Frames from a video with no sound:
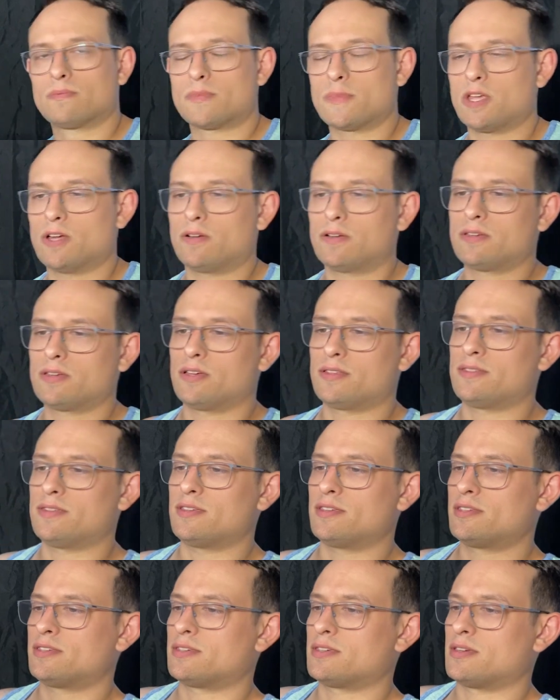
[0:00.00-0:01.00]
I'll cut
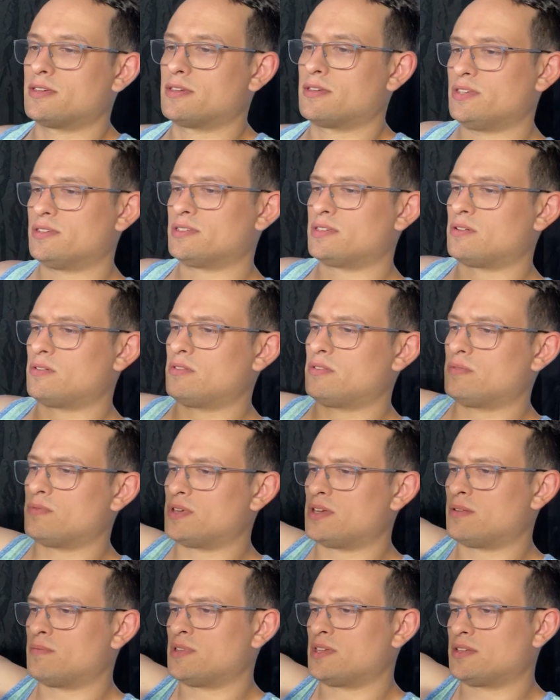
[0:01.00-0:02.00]
this piece out of the
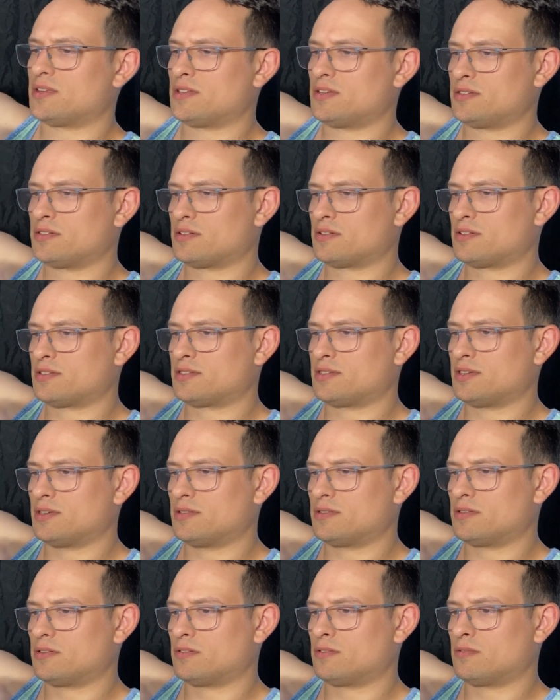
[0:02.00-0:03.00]
way, make it easier to see
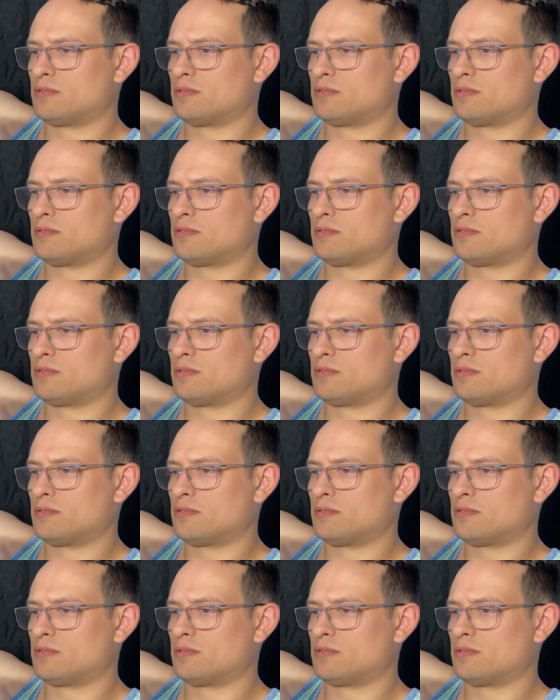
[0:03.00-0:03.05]
too.